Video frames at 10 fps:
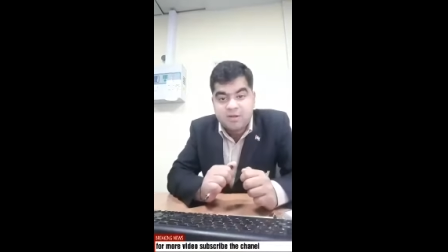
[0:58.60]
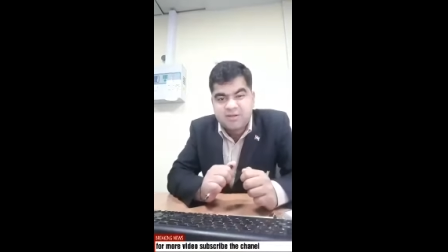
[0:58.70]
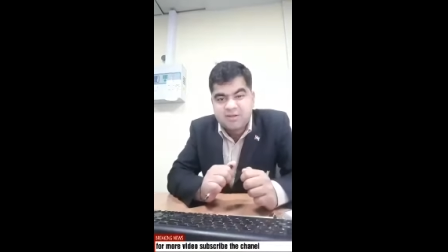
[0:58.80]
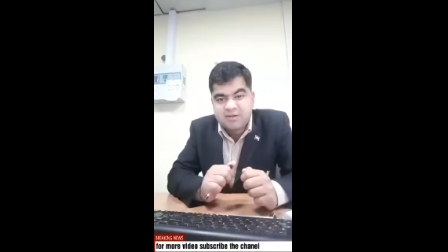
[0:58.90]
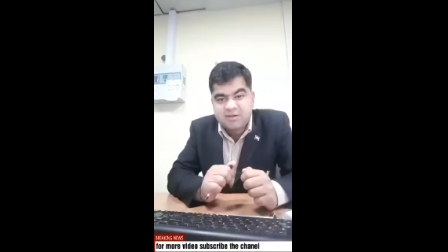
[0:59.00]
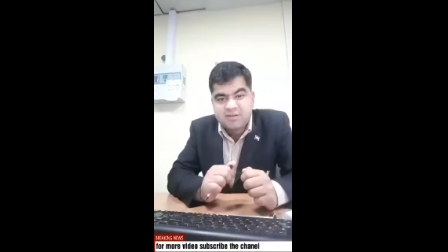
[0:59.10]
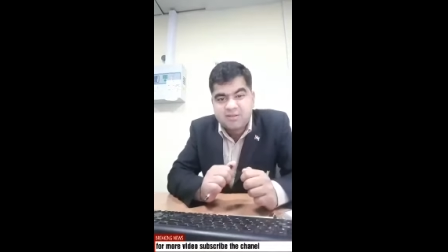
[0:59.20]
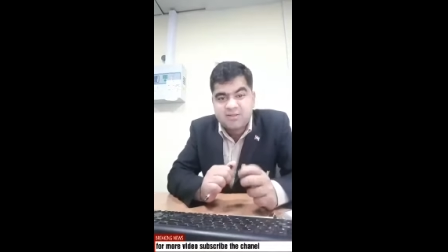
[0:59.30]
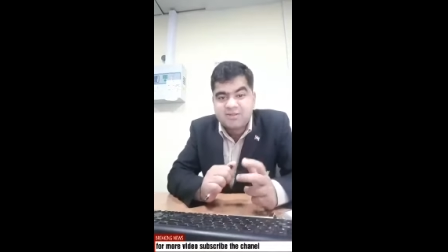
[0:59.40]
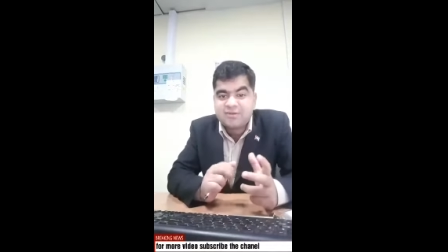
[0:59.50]
but
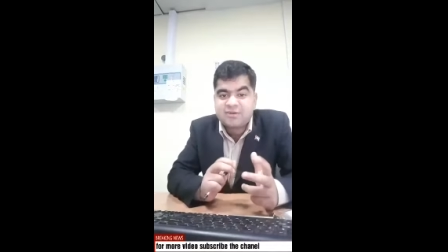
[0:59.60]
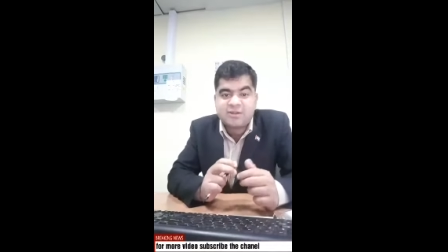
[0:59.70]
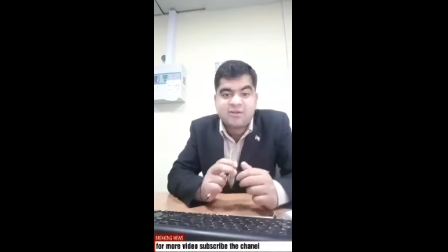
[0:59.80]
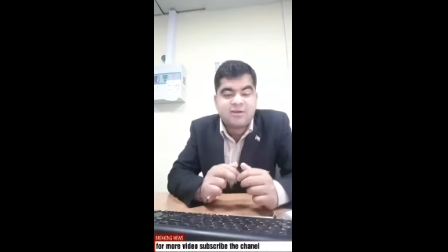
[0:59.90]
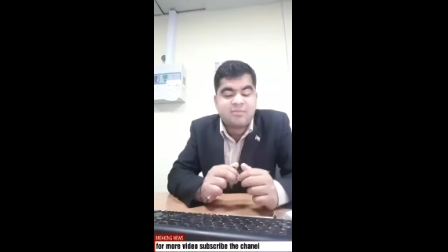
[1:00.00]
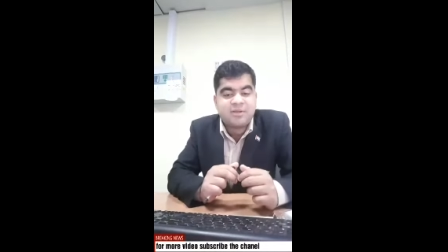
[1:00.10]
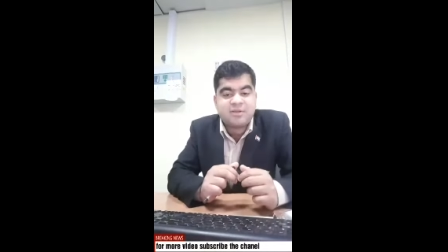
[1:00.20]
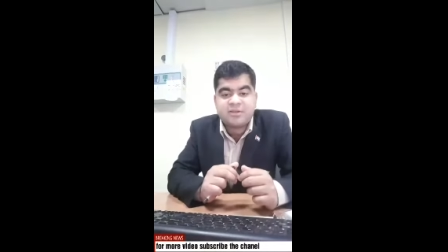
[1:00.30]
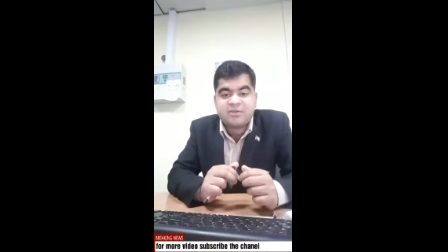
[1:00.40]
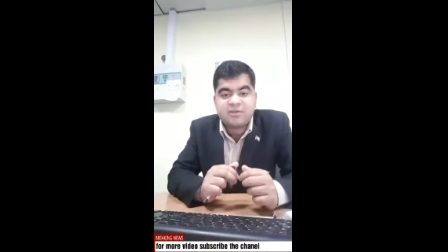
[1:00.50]
it does not
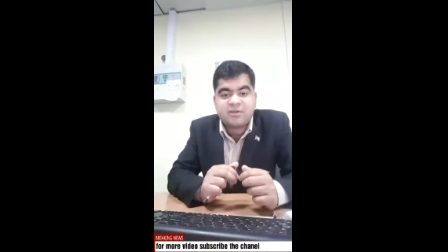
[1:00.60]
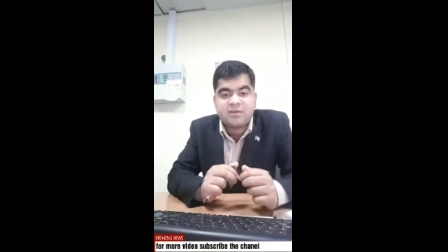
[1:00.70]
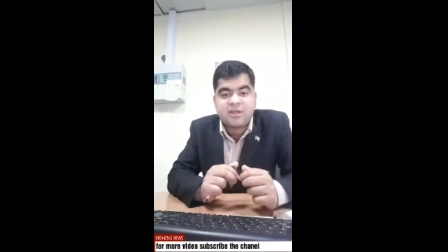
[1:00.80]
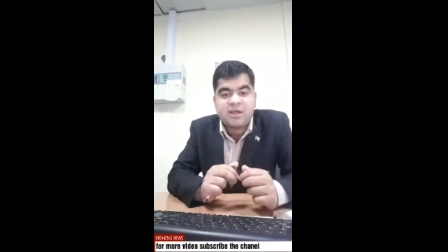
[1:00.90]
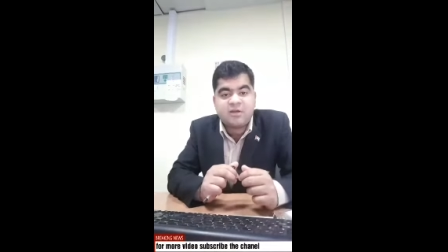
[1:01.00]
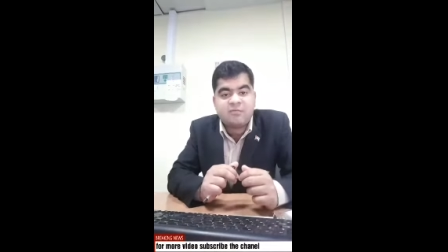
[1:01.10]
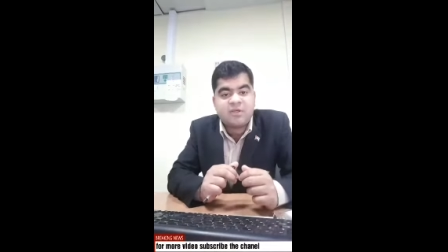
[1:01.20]
mean this thing that